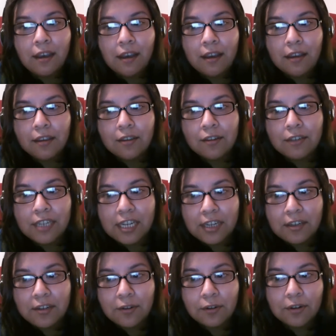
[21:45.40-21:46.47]
uh,
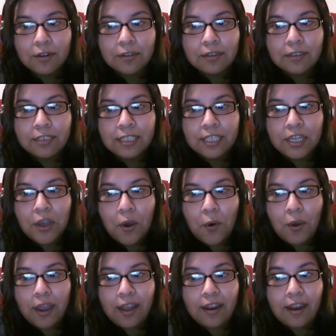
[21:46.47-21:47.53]
CONIDA, or C
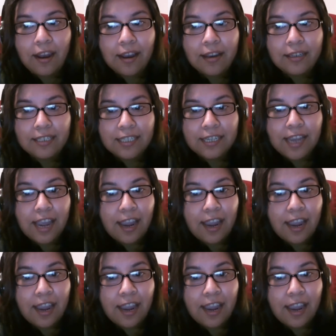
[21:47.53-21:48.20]
O N I D